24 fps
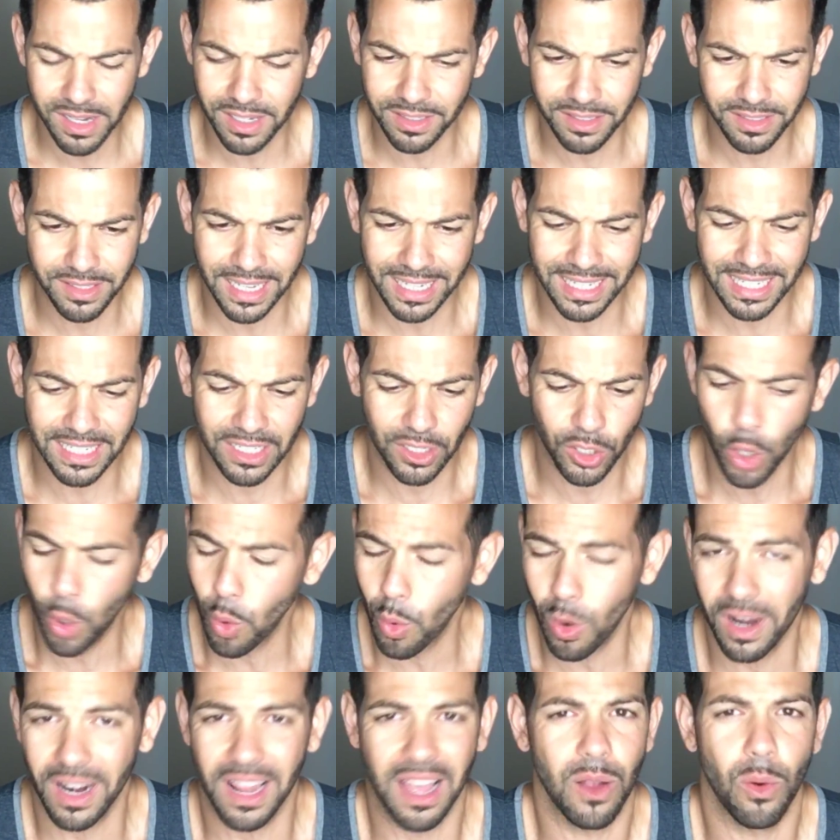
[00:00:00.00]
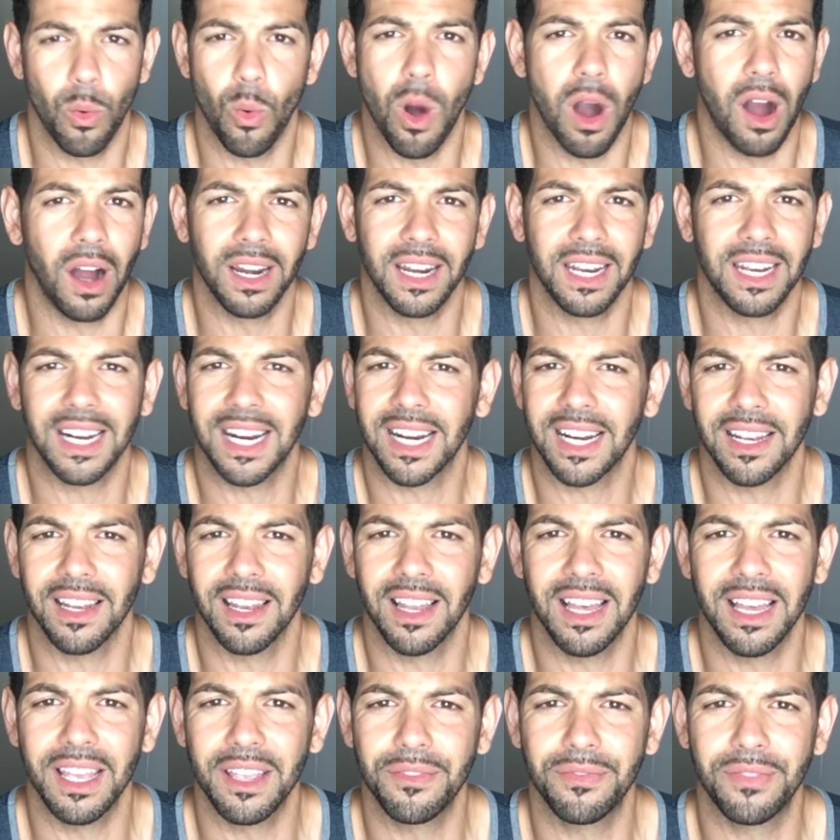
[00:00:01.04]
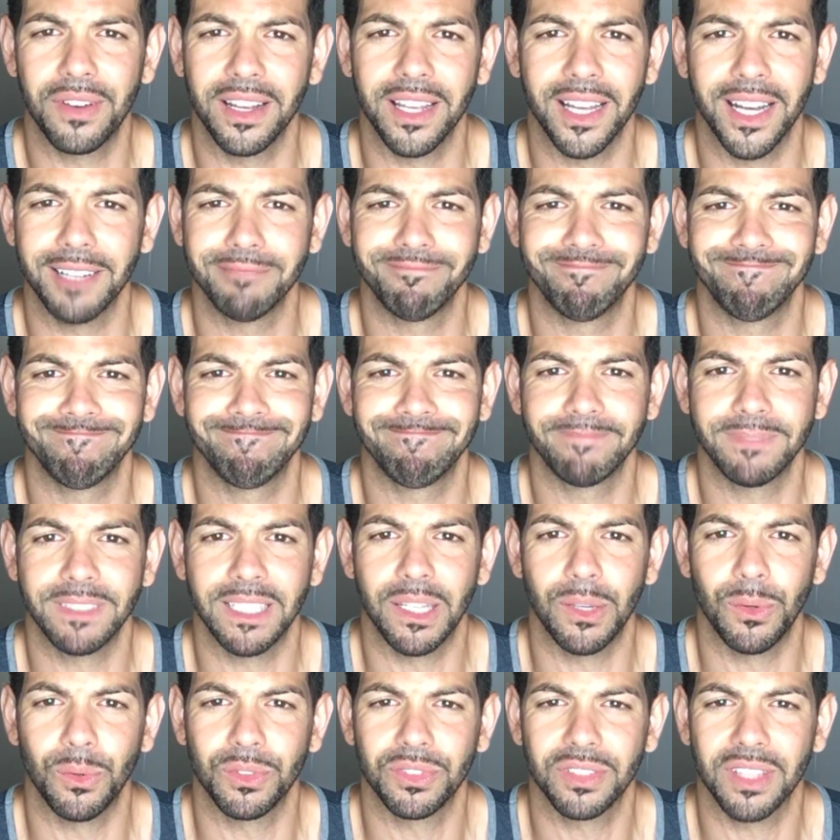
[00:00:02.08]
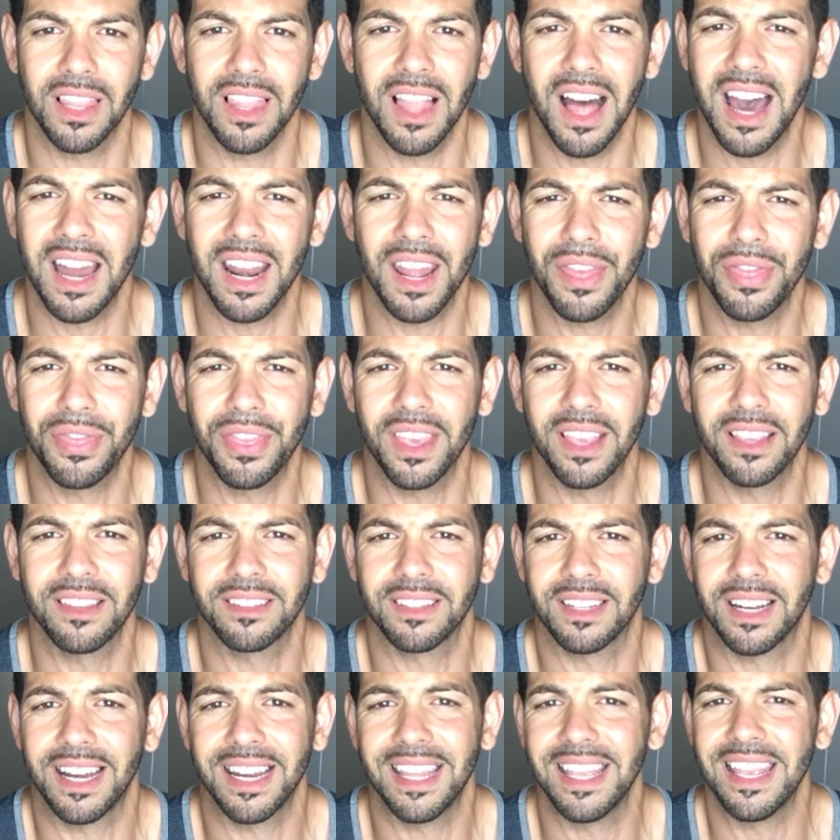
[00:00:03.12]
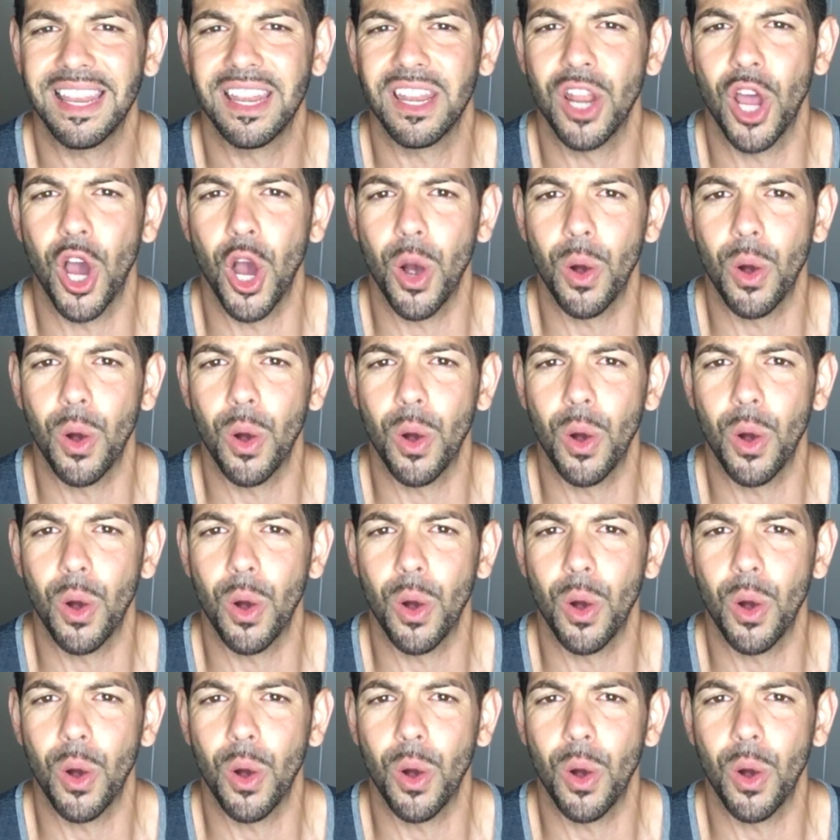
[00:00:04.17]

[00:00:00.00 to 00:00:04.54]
I didn't know what I wanted out of life. It was a lot of things that I didn't know.